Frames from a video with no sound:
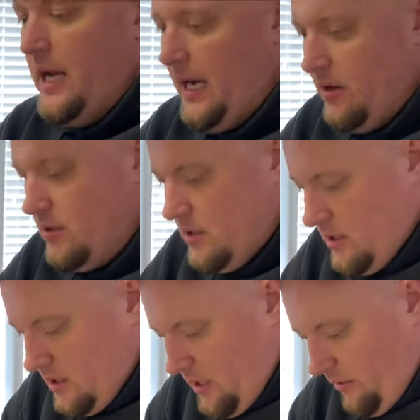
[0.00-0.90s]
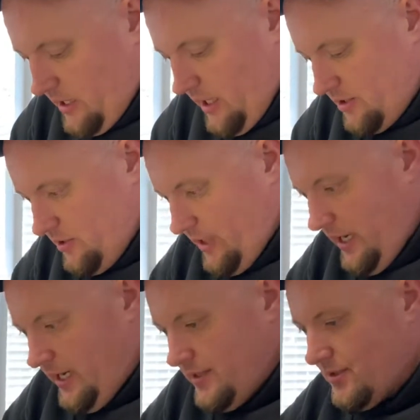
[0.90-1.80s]
Now, I would caution you
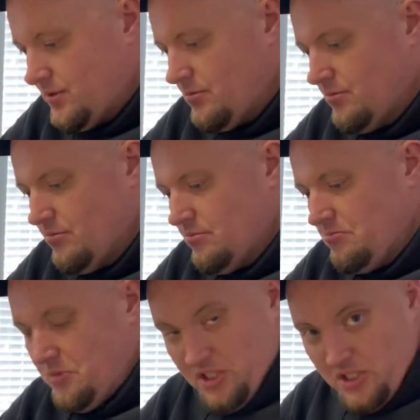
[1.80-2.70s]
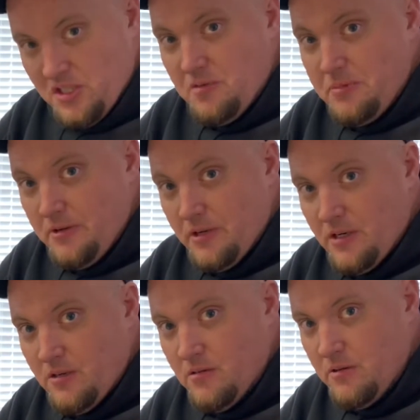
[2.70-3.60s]
guys, this is a
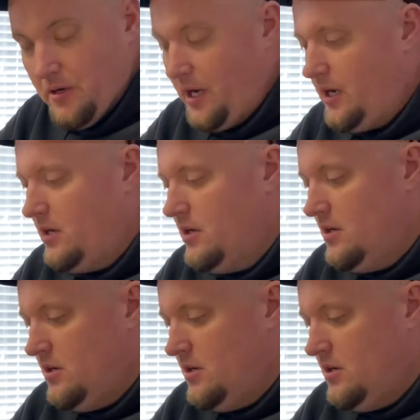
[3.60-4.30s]
computer, okay?